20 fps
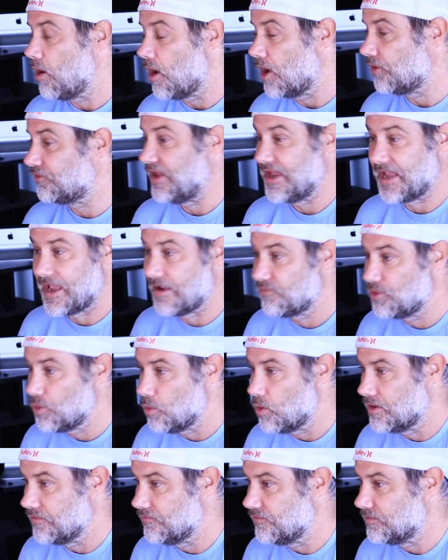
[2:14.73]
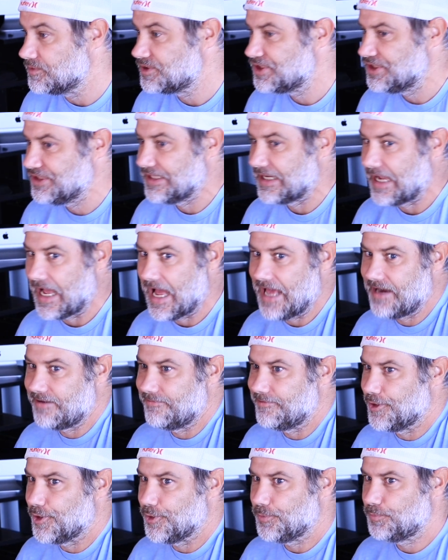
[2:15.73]
I'll take every one of them. She's like, I don't
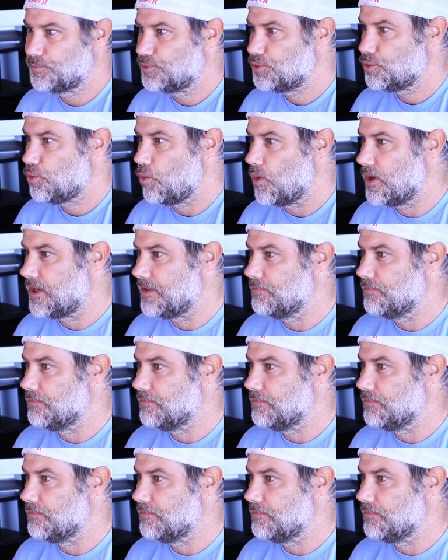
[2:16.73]
know, 20